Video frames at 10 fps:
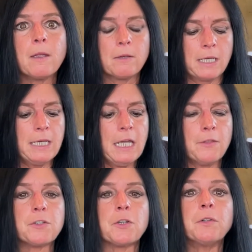Okay,
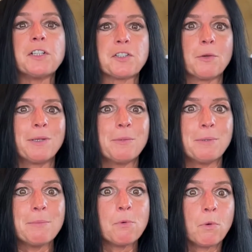there's only so many
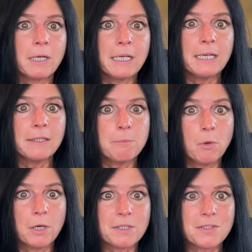people working in the
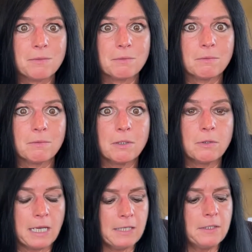ports.
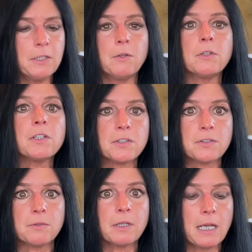Okay, the
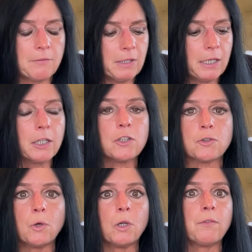unions have a lot of
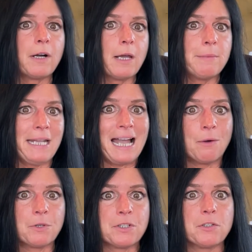control over how many
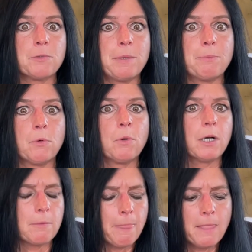hours those people
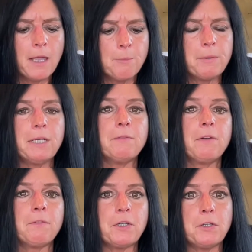work. But even
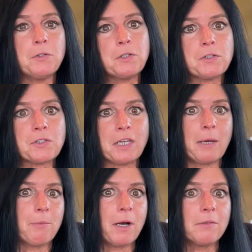if the unions
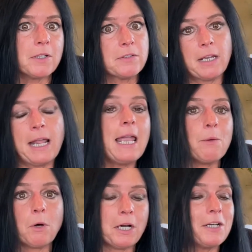came around and said, hey,
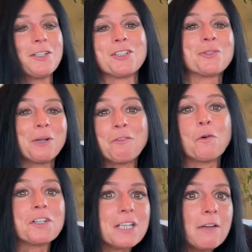we're going to do this
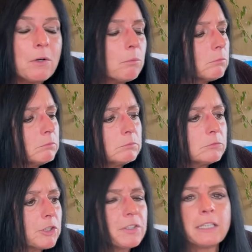24/7,
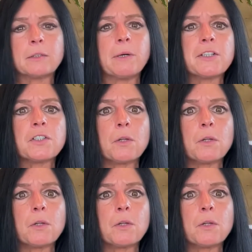just like the rest of